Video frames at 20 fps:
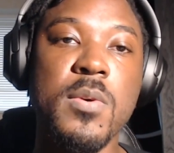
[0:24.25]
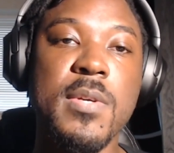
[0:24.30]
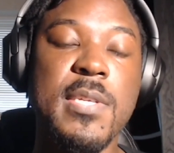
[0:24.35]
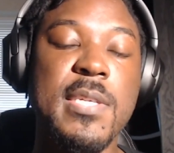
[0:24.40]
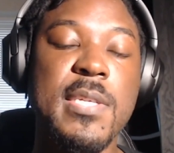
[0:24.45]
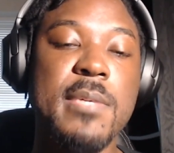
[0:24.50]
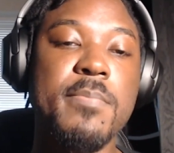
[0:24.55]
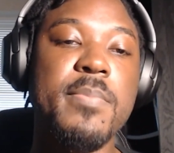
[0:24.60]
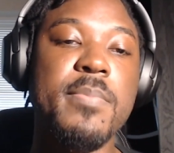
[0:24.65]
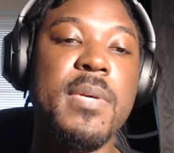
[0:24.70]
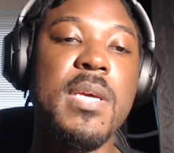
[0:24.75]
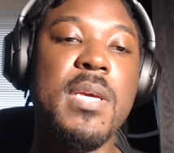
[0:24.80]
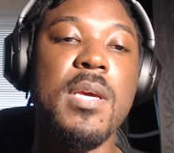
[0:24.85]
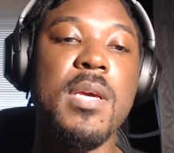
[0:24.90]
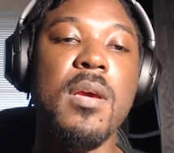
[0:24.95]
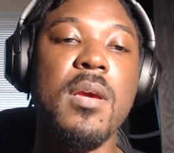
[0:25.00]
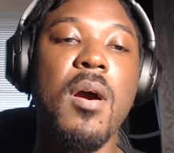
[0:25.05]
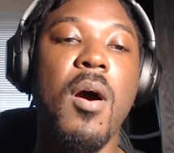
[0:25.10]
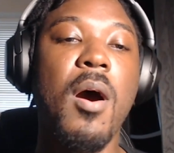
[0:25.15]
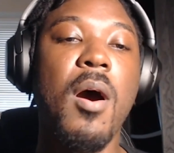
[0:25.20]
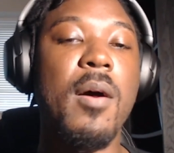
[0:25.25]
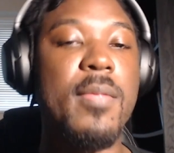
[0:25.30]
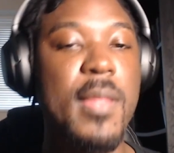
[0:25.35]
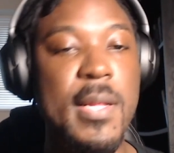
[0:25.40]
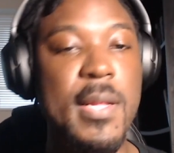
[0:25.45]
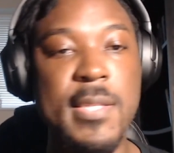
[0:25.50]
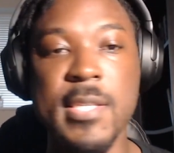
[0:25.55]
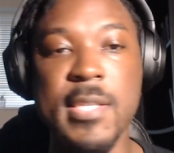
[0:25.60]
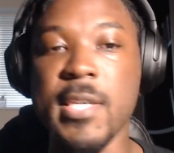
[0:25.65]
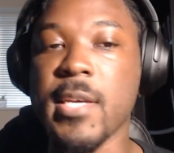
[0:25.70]
is to be
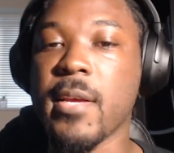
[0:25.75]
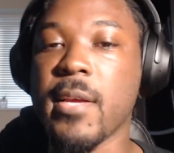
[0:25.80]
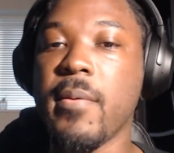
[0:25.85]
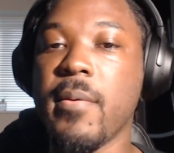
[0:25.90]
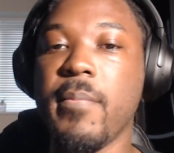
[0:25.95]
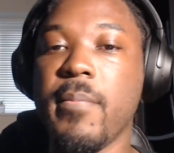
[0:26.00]
authentic,